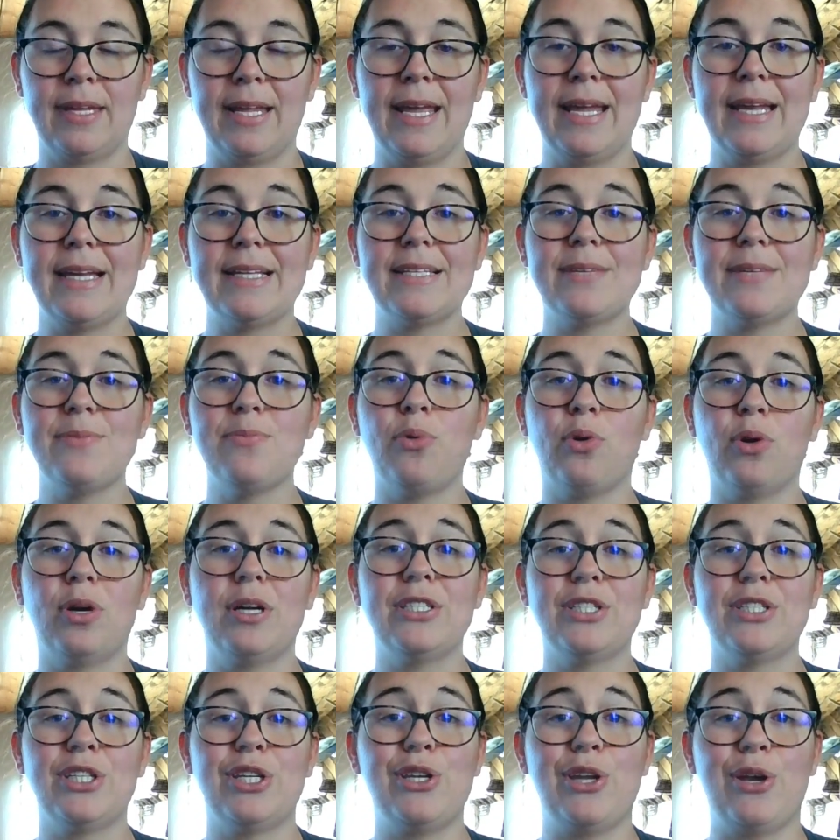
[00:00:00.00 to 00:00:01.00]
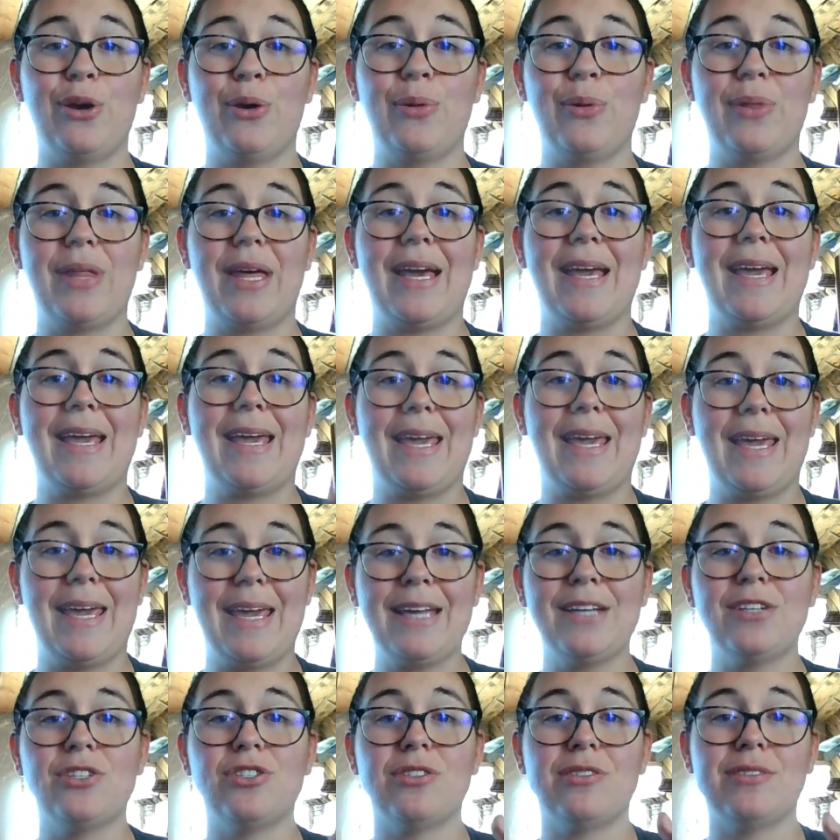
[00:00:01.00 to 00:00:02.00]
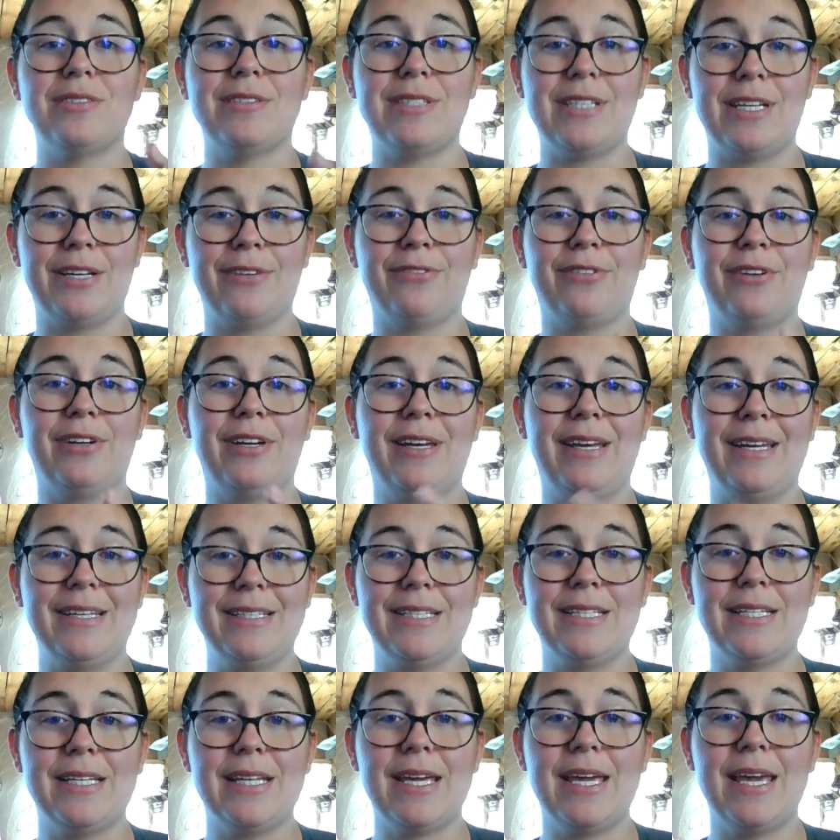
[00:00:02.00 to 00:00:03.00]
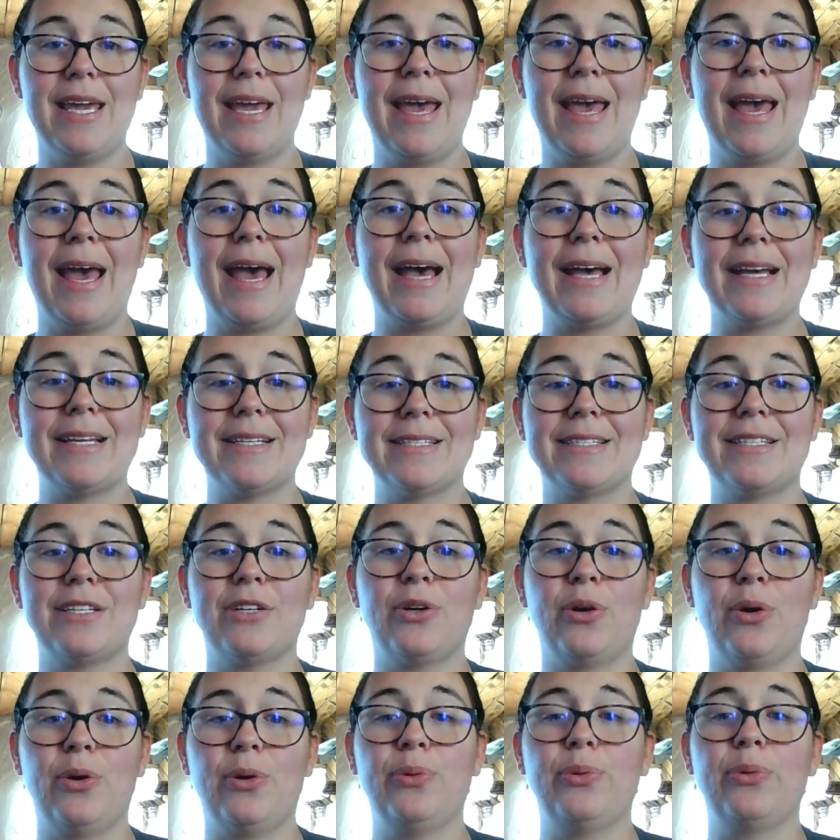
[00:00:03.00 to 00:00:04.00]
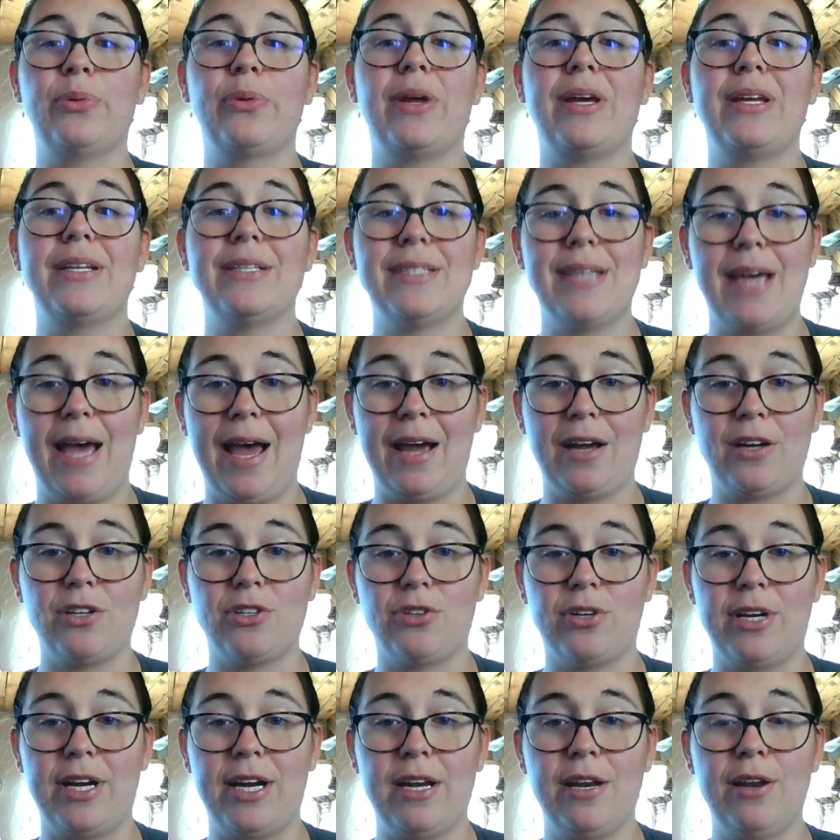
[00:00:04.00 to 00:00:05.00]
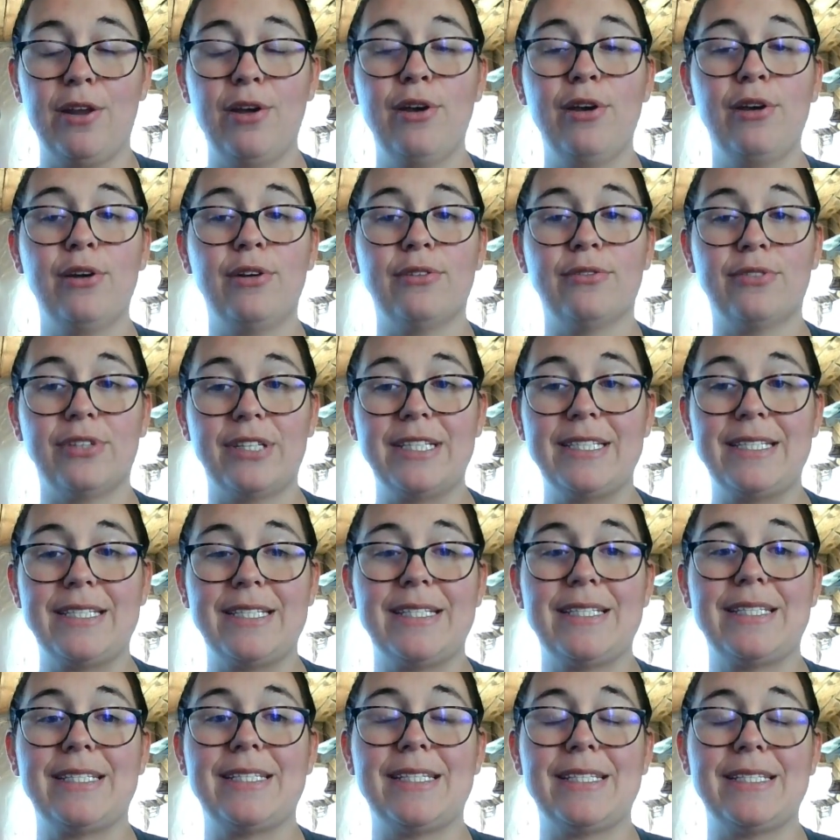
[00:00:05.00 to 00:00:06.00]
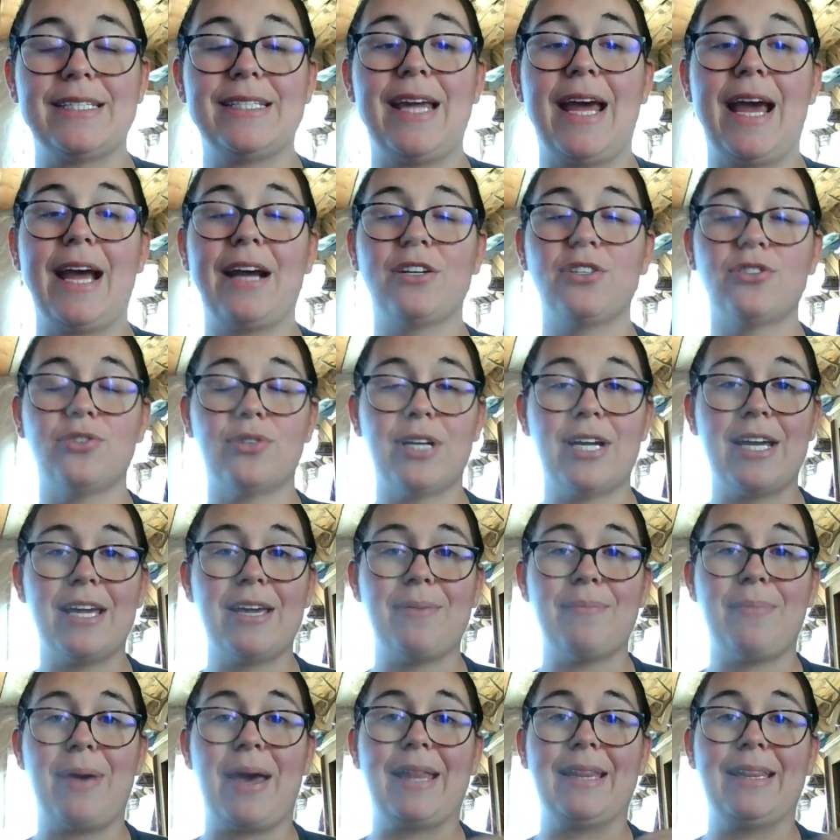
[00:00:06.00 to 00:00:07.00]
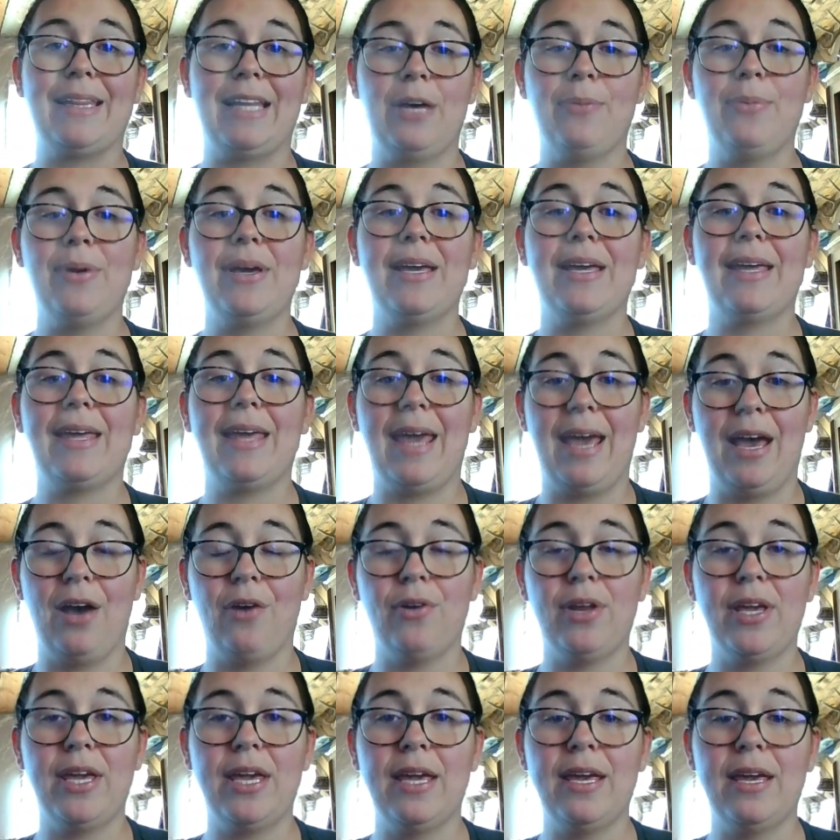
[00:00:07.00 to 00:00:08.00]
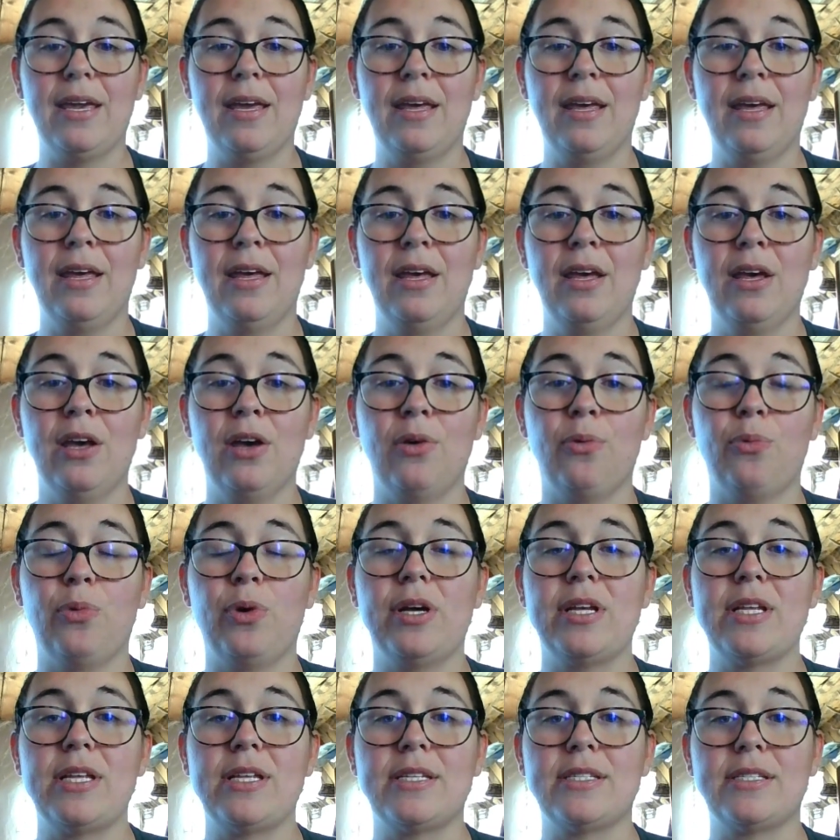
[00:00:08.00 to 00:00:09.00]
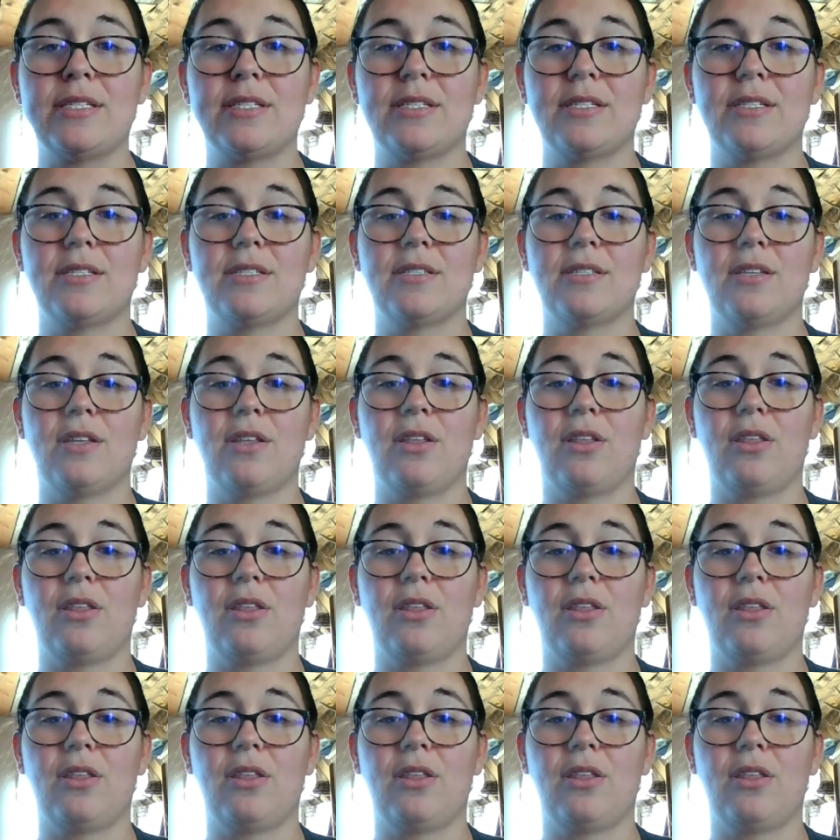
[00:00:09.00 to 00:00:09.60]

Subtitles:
It is important to know that each different entity has their own tax rate. For instance, the tax rate by Lubbock County was